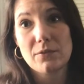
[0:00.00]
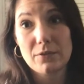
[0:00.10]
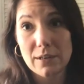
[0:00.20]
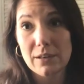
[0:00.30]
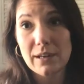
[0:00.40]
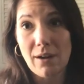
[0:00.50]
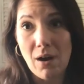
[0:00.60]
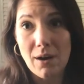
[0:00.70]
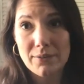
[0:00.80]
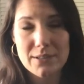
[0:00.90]
very
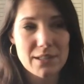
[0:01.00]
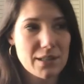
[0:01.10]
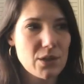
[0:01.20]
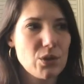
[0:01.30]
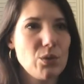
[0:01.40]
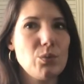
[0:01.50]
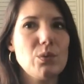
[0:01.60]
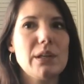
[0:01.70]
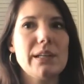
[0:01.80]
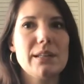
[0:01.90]
often, you
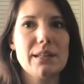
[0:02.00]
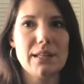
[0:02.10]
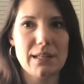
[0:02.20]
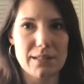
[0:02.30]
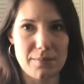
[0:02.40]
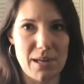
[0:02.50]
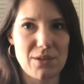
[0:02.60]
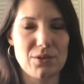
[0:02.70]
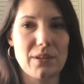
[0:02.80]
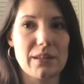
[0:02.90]
really need to make
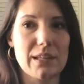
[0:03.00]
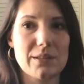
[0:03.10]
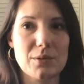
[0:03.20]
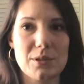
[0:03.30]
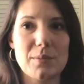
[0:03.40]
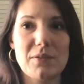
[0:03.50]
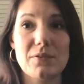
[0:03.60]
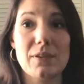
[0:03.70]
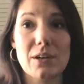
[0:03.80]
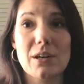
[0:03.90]
sure that that's going to be
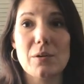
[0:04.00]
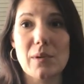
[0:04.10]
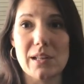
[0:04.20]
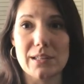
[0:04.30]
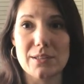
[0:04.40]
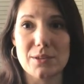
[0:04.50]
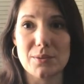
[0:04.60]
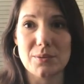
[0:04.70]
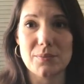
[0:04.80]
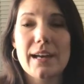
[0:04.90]
very well in
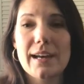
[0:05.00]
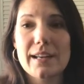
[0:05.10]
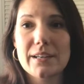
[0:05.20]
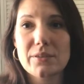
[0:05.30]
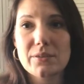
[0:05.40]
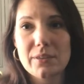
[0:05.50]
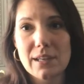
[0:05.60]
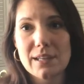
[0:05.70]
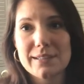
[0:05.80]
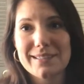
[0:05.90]
tune. Another
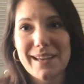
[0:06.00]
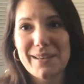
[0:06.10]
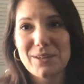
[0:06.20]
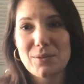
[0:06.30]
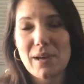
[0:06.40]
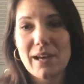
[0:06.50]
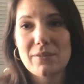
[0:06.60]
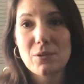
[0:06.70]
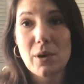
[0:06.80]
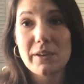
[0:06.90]
thing is that you have
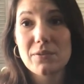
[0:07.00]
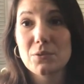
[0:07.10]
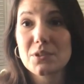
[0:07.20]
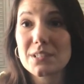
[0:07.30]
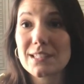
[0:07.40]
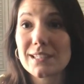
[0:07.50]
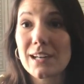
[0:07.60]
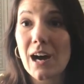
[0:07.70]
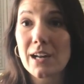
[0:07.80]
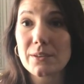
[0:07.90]
quite a few
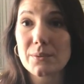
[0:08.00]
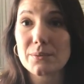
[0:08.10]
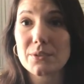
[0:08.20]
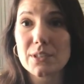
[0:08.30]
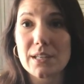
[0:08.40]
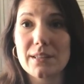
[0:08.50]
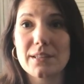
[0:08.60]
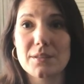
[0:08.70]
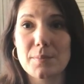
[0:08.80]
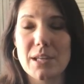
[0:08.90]
staccatos in
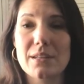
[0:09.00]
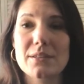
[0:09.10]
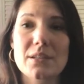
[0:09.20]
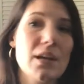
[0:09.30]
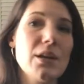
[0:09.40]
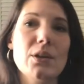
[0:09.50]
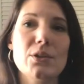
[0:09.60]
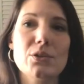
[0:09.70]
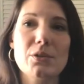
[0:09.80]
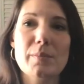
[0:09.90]
this piece.
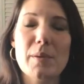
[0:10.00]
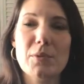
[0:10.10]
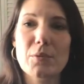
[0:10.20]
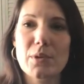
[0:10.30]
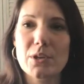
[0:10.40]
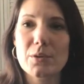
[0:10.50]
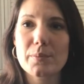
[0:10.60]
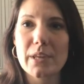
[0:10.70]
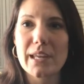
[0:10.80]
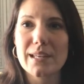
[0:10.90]
So remember, when you're
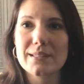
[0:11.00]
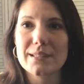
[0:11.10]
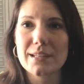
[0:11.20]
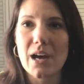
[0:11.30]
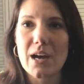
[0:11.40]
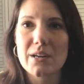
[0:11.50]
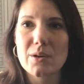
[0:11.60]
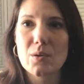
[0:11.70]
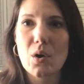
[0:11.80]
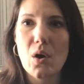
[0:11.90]
playing
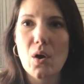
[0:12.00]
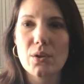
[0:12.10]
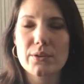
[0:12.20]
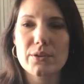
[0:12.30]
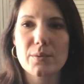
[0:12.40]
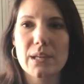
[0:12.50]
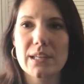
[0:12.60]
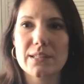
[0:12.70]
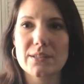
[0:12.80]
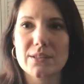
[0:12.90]
staccato, all you're doing
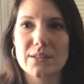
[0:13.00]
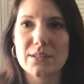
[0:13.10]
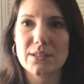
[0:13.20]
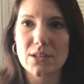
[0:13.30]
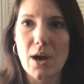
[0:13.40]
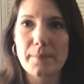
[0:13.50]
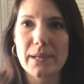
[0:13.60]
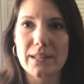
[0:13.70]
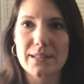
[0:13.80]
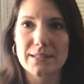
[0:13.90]
is
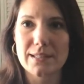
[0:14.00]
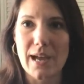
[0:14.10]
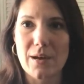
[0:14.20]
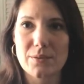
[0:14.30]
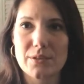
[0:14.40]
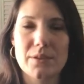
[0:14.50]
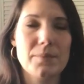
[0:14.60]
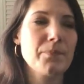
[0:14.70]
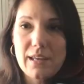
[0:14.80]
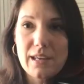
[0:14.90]
stopping the sound.
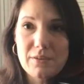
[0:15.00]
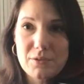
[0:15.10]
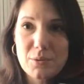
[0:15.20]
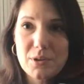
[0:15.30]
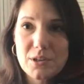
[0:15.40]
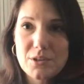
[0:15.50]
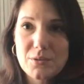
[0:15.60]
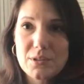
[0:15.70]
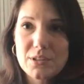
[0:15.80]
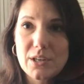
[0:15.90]
If you're going to do
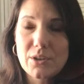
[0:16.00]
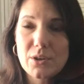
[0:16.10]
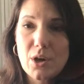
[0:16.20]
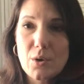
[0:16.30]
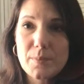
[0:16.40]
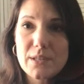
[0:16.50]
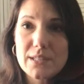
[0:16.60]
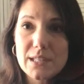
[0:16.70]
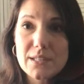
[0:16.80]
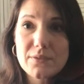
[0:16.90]
this on your open
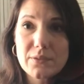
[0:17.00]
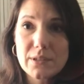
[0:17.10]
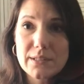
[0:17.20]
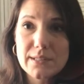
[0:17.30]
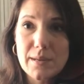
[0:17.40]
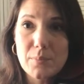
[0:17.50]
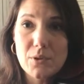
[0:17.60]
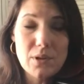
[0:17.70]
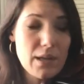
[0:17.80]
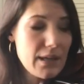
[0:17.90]
Ds, for an
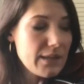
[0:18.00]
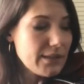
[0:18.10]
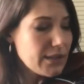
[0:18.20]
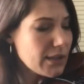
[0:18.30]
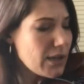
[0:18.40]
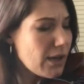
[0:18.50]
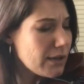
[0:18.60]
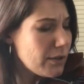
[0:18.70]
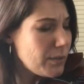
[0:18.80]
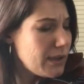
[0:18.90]
example, the
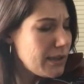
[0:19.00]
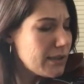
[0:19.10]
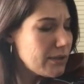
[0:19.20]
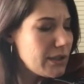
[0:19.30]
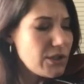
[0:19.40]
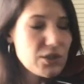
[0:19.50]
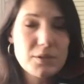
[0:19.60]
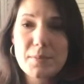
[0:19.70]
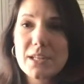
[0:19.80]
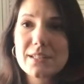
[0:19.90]
staccato would literally
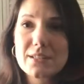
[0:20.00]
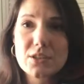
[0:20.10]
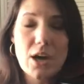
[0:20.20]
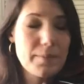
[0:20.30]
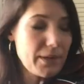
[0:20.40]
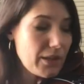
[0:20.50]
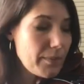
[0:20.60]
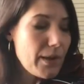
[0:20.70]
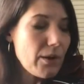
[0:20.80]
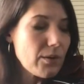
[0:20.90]
just be stopping the
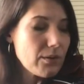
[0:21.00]
bow.